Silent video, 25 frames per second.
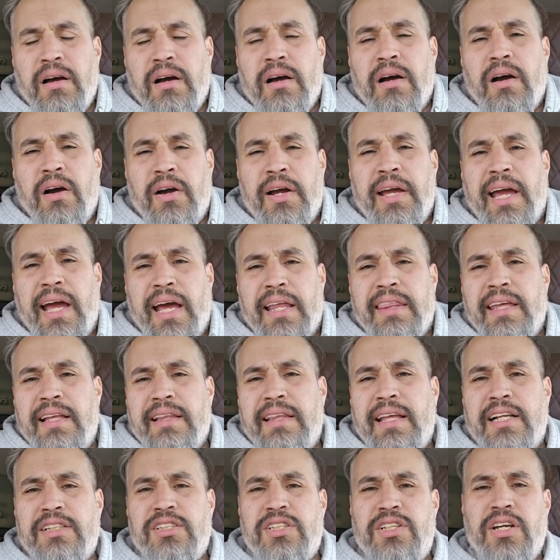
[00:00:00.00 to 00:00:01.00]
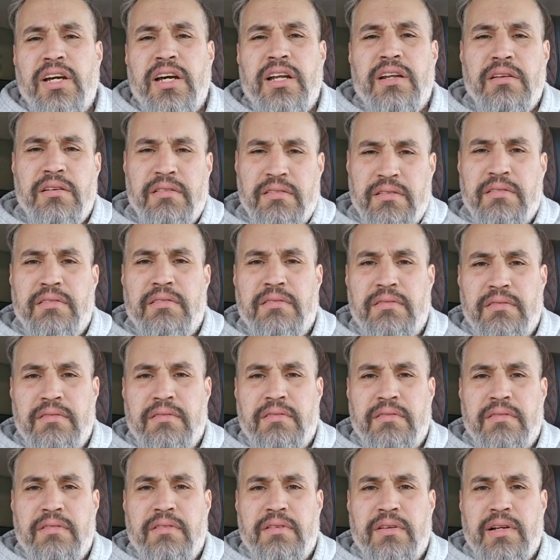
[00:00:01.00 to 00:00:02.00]
Okay, I think that's good.
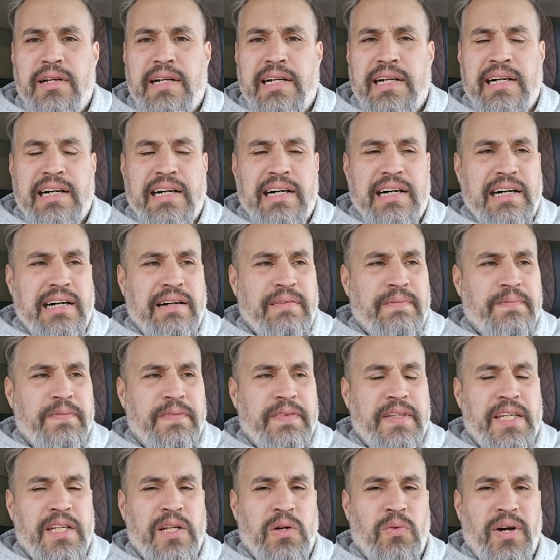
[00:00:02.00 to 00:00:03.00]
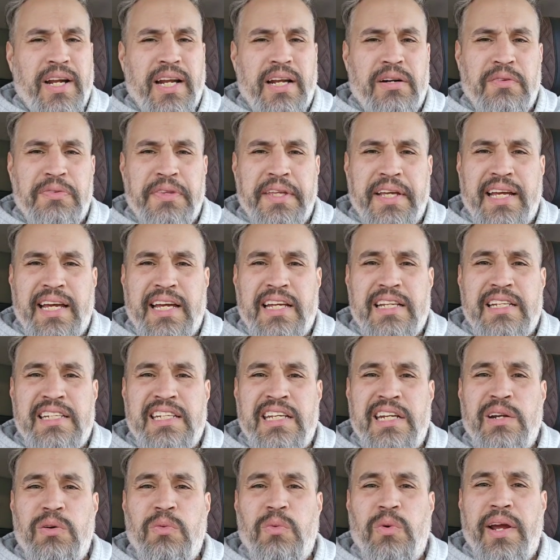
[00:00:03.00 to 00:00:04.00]
You know what? I don't think I did
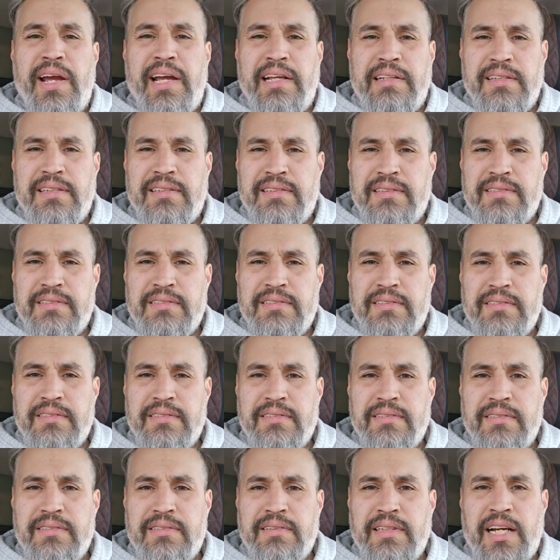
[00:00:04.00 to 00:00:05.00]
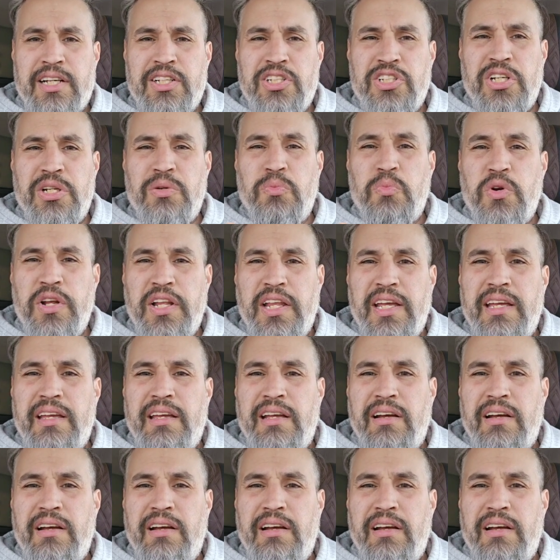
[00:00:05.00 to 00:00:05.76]
it right. I should really...